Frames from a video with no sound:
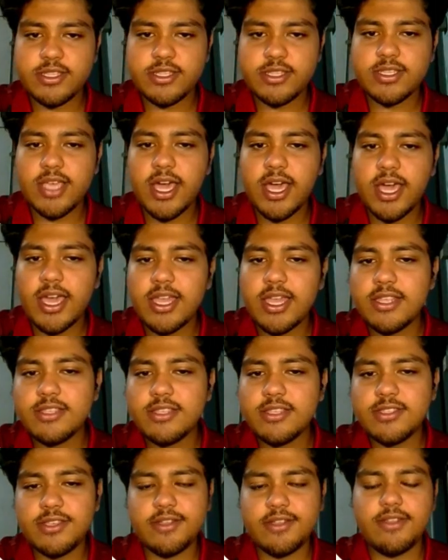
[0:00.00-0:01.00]
this highly
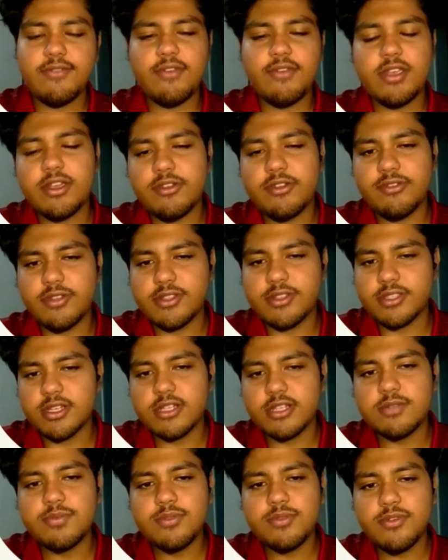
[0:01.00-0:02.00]
significant
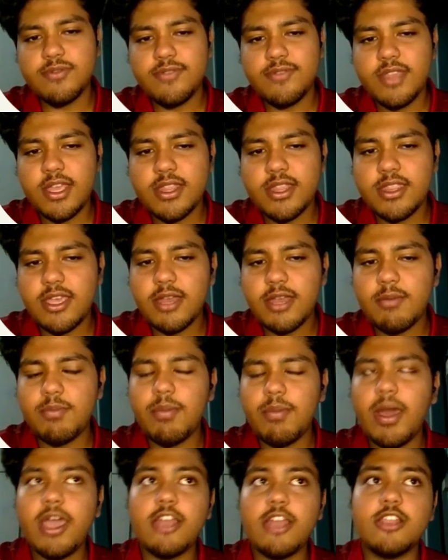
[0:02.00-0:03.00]
result proves that
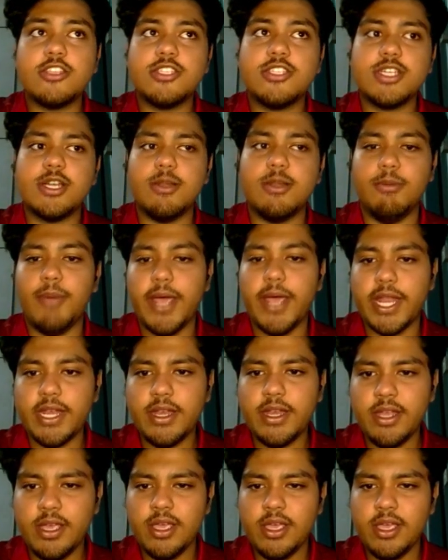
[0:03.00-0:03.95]
biological men